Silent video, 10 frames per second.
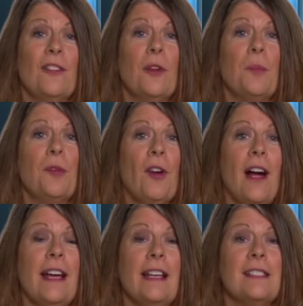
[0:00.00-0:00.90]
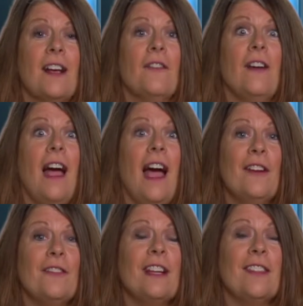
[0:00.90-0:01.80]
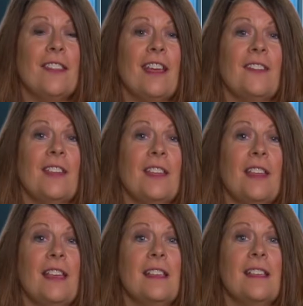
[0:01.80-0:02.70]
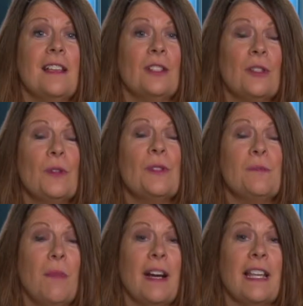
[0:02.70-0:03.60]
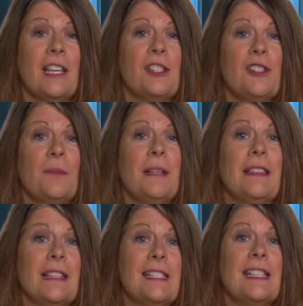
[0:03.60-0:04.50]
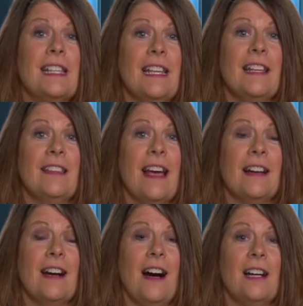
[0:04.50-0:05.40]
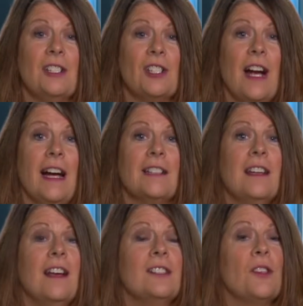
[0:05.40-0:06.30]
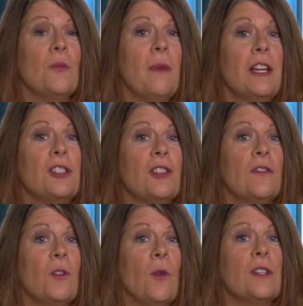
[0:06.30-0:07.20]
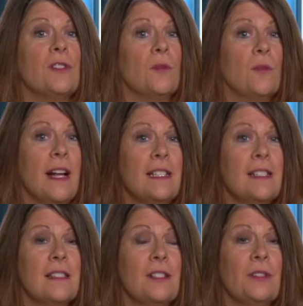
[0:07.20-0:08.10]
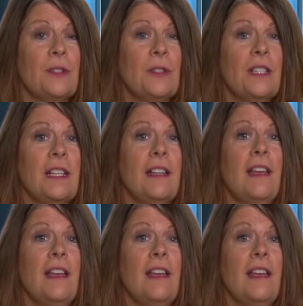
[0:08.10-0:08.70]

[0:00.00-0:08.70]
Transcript: The price of everything that includes money should be listed in that contract. So make sure, of course, the rent is included.